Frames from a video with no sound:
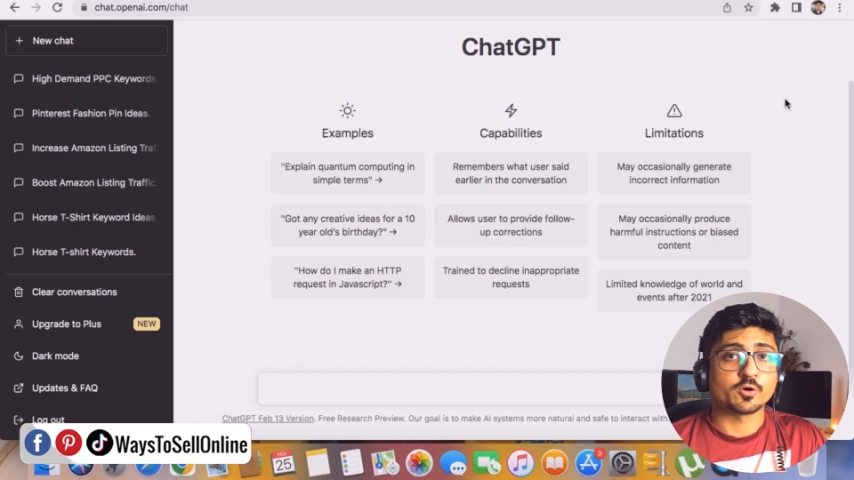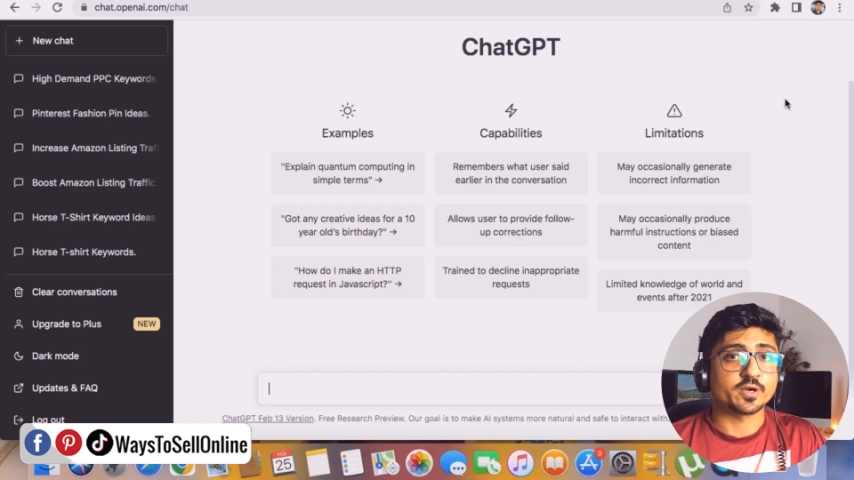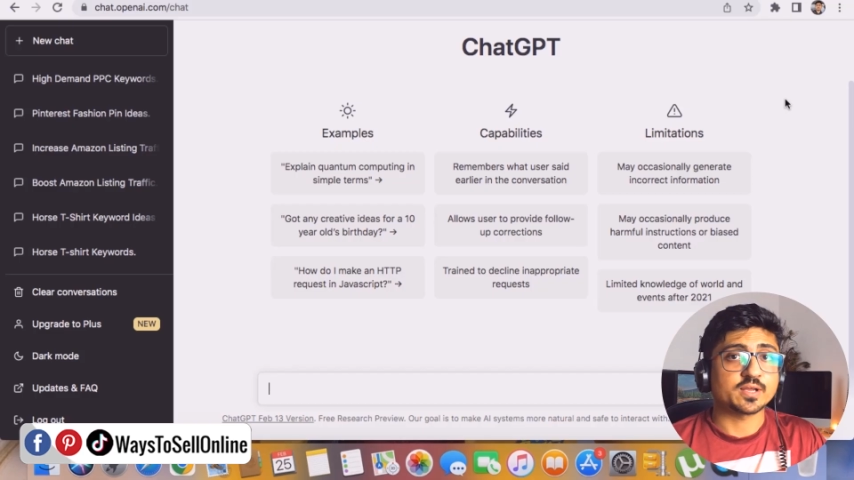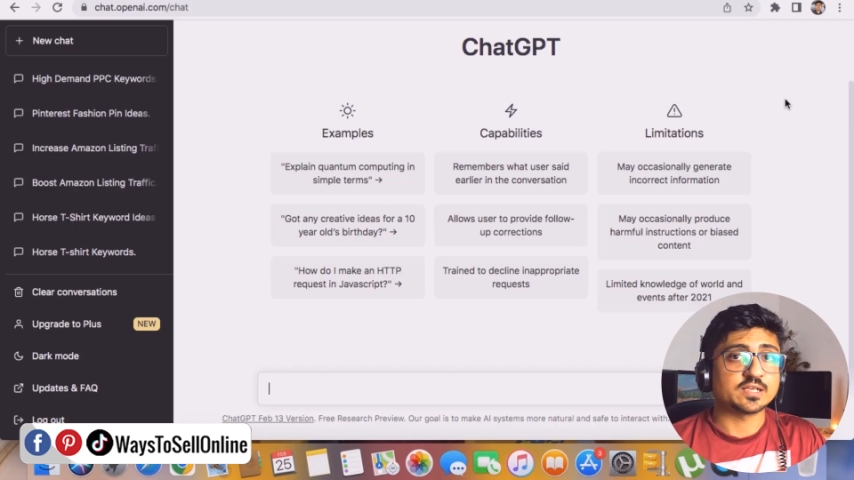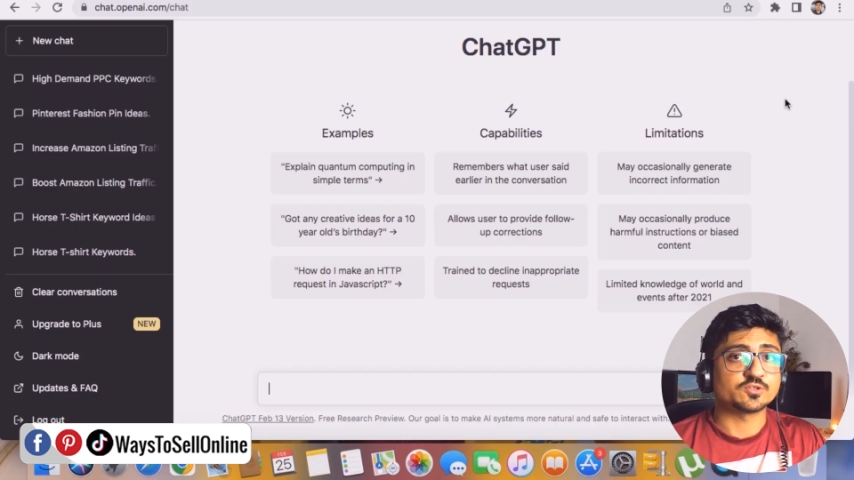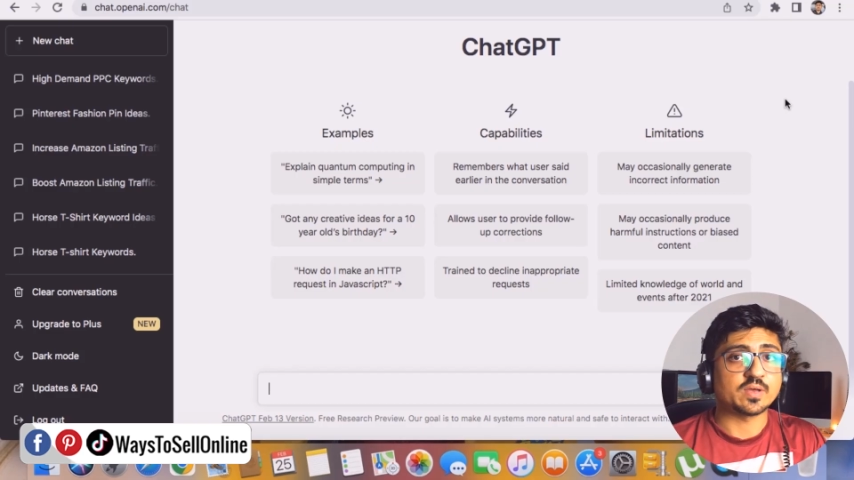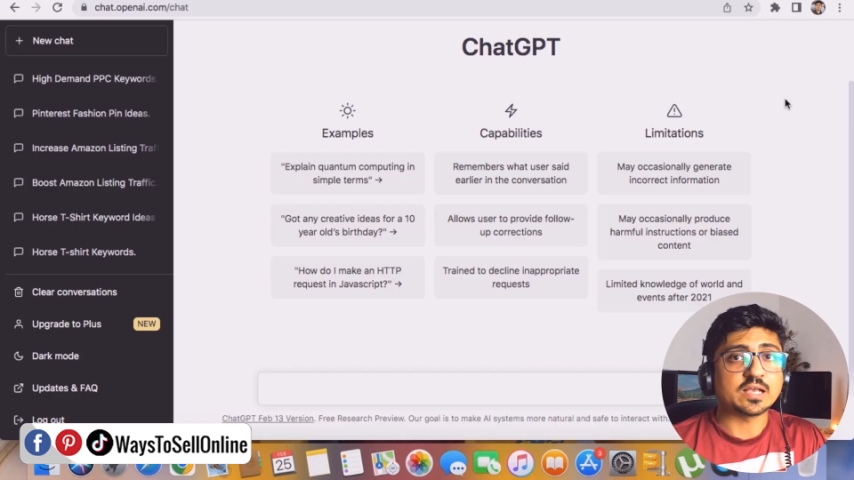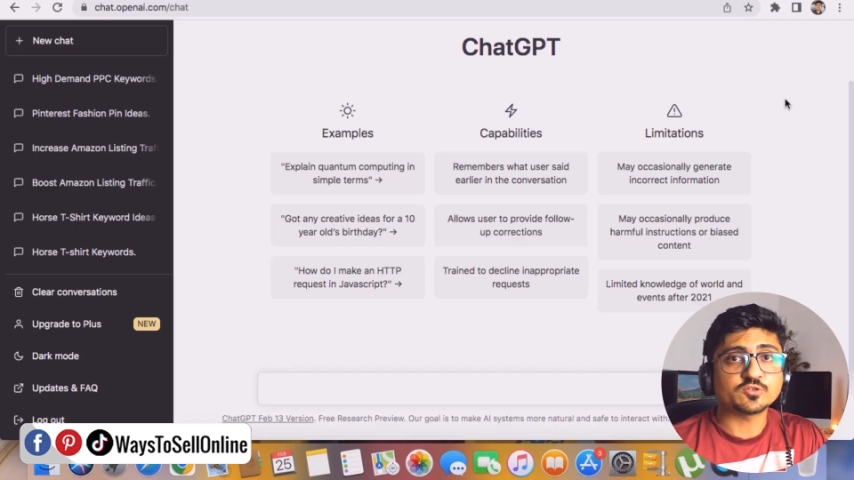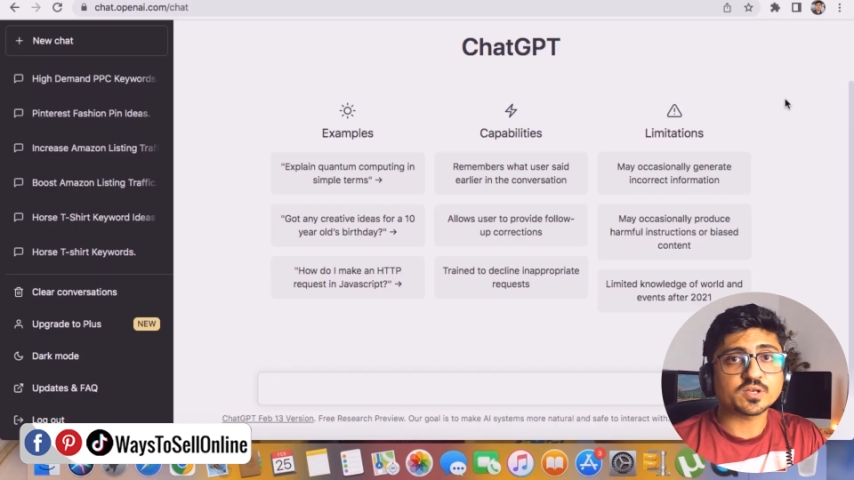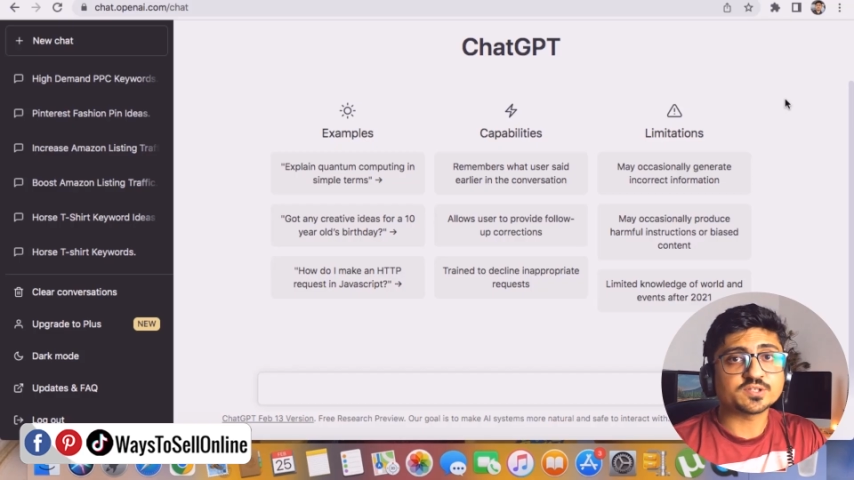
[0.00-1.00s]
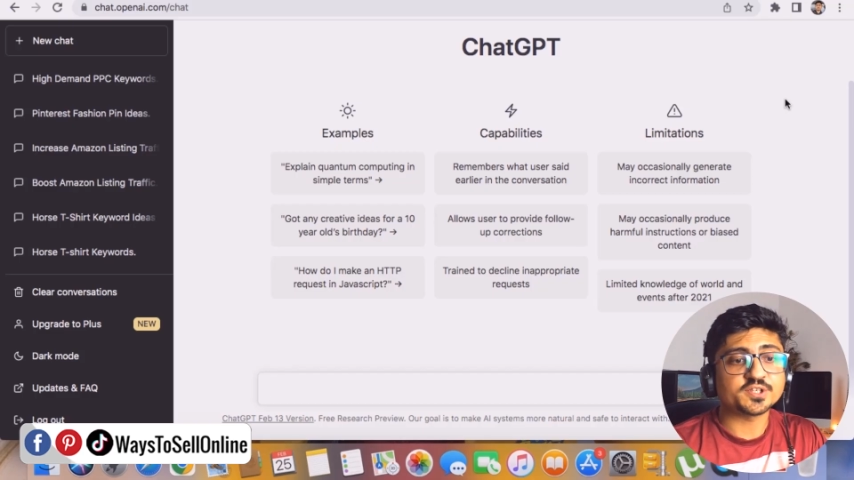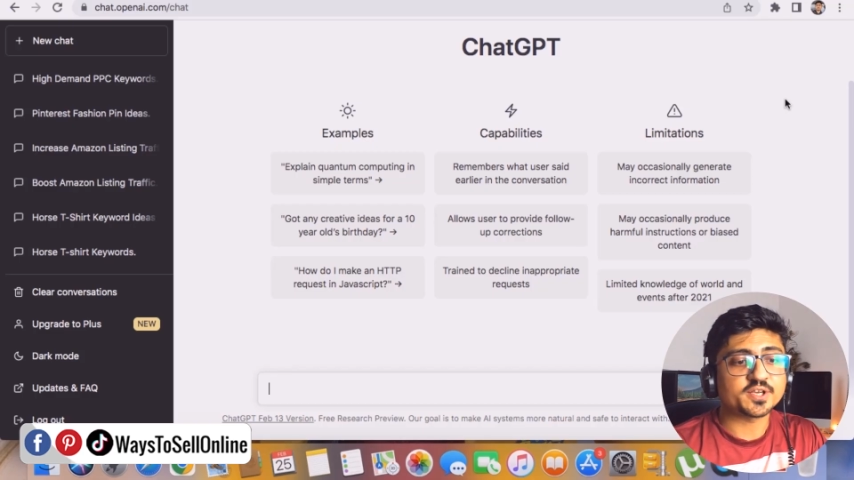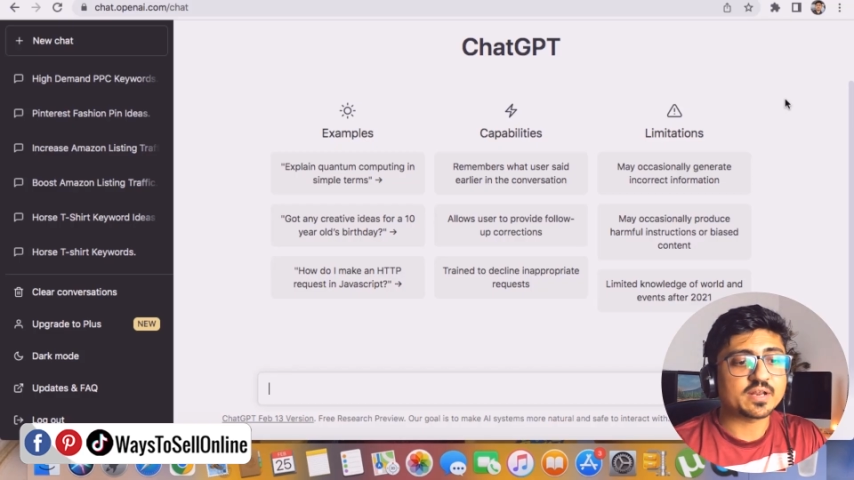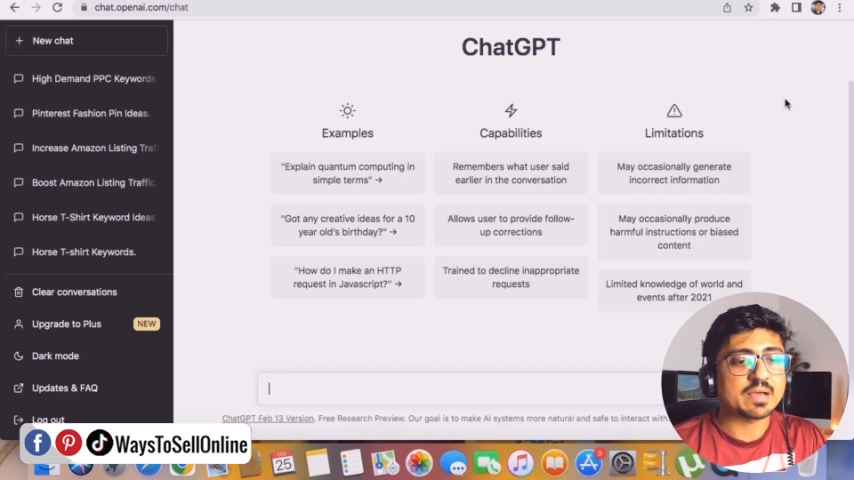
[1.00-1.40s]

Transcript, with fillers: Alright guys, so as you can see here,